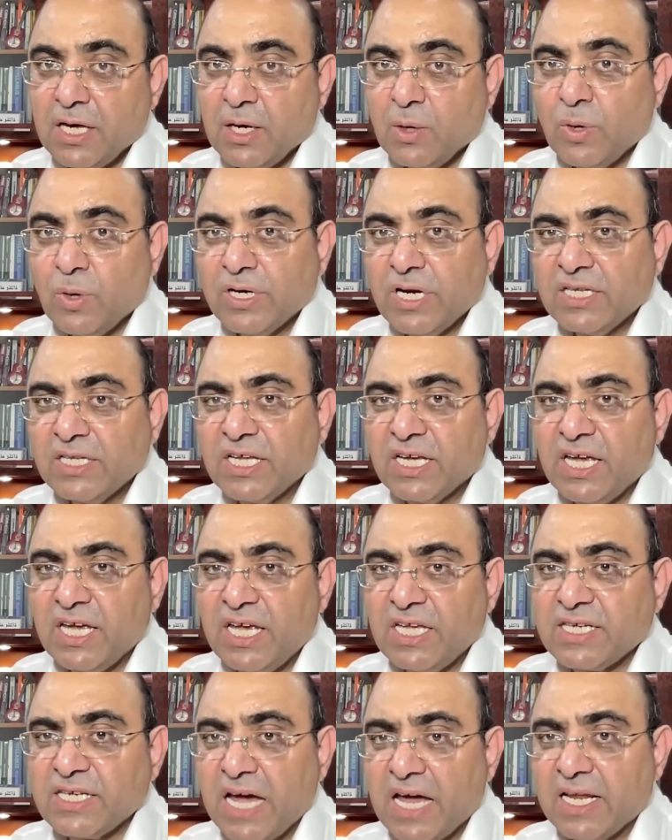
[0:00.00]
What are the
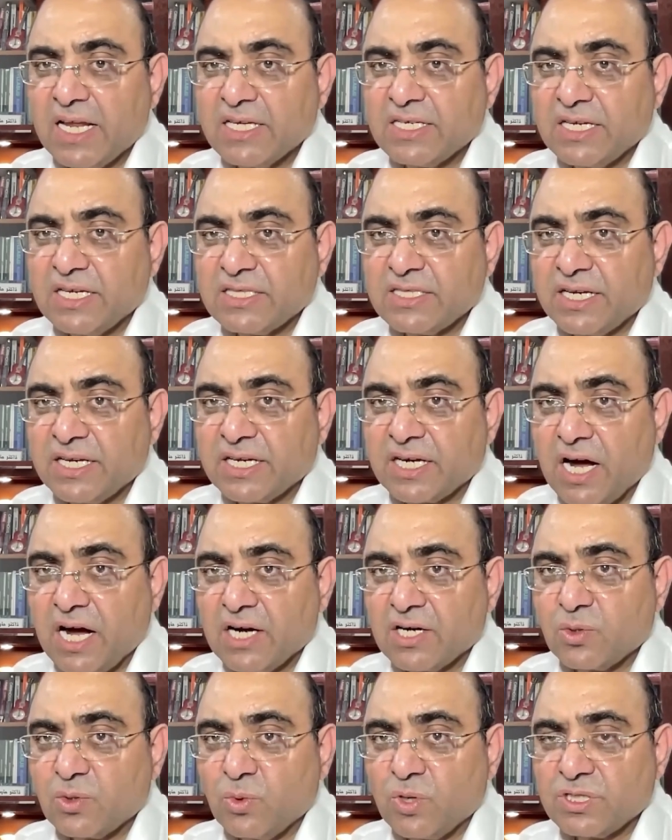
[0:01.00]
key challenges and
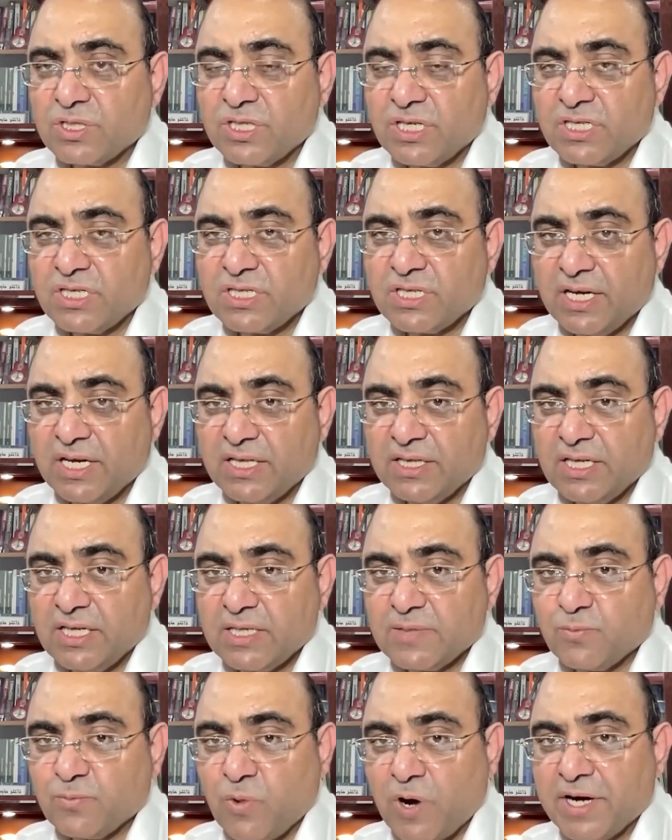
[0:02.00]
controversies in this
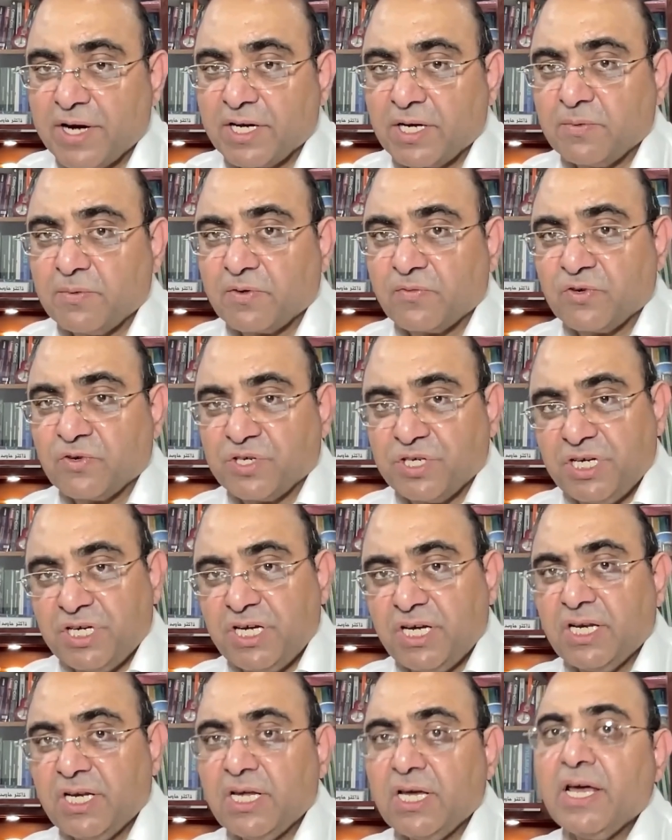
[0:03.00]
point number
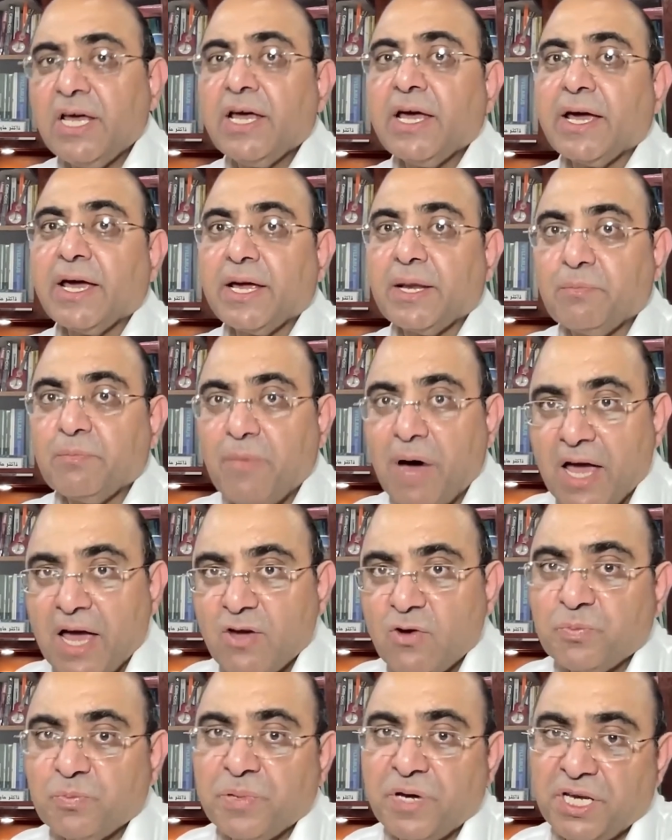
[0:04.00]
14? In my
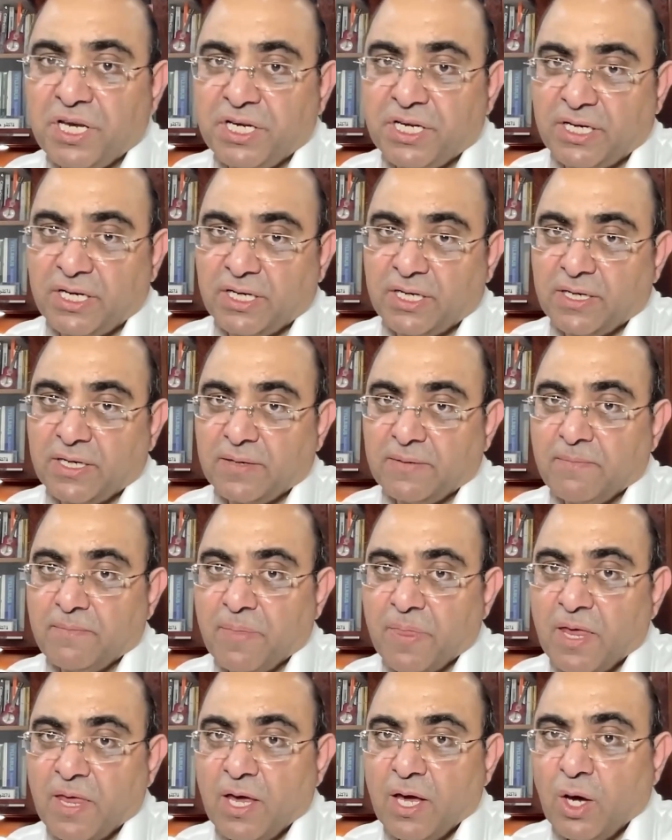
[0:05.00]
opinion,
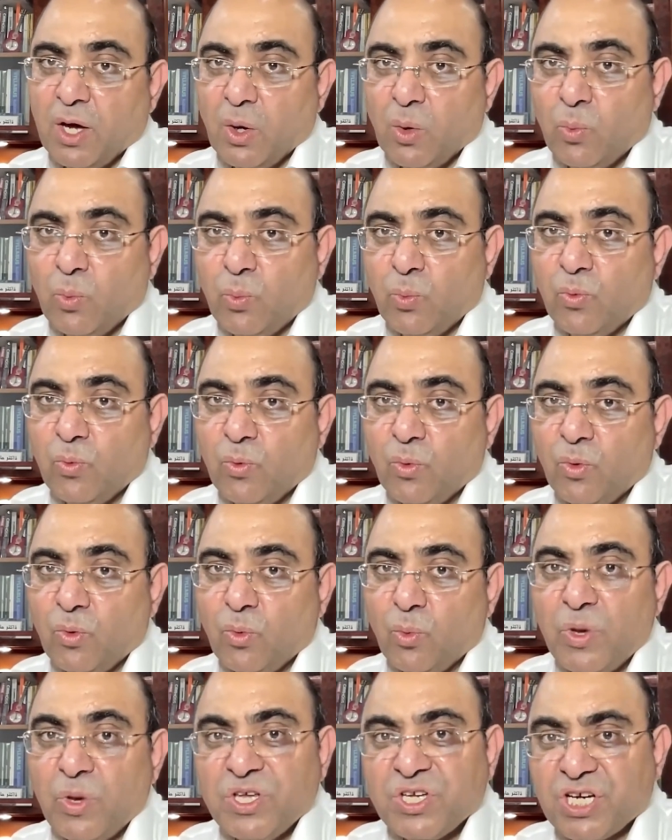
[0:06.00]

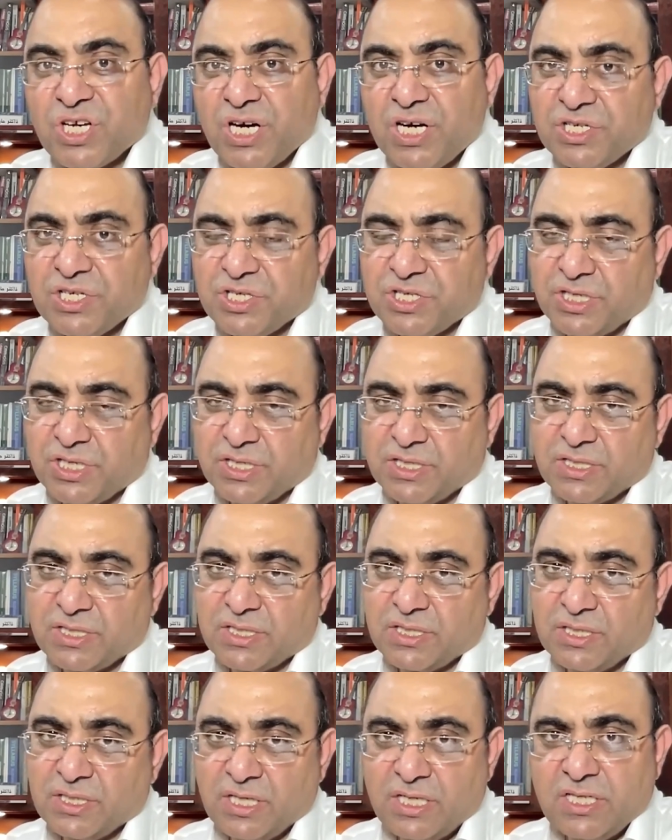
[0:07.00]
which
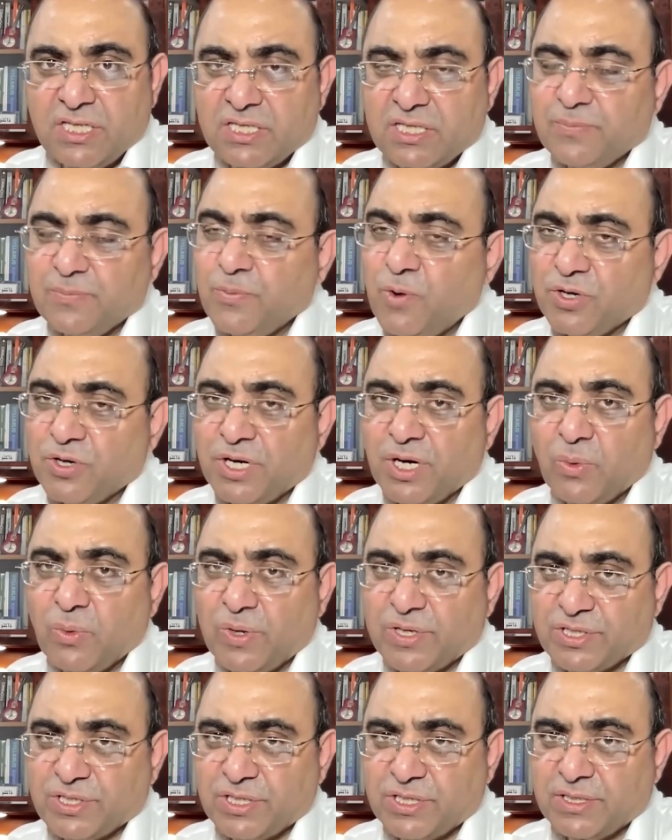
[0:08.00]
countries? This is an important
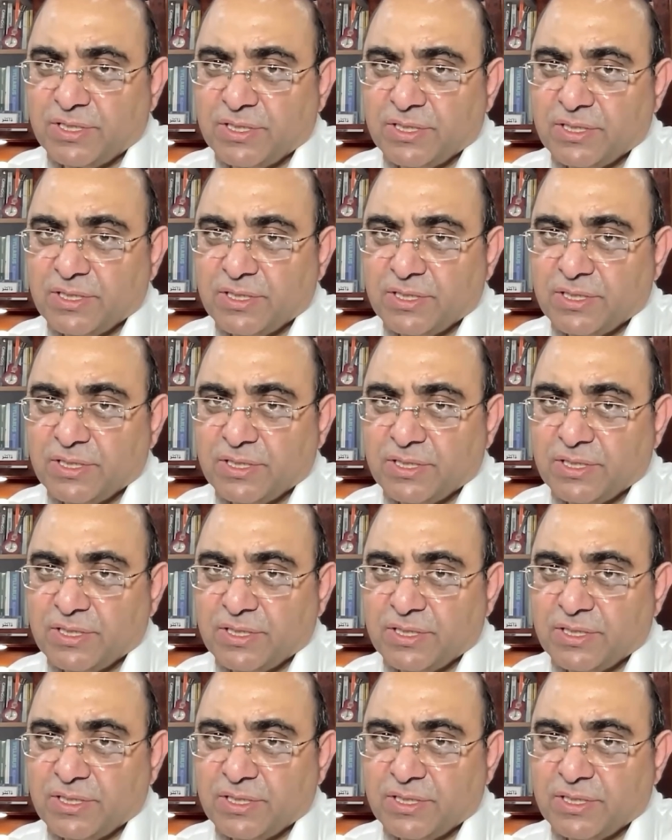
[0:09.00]
question.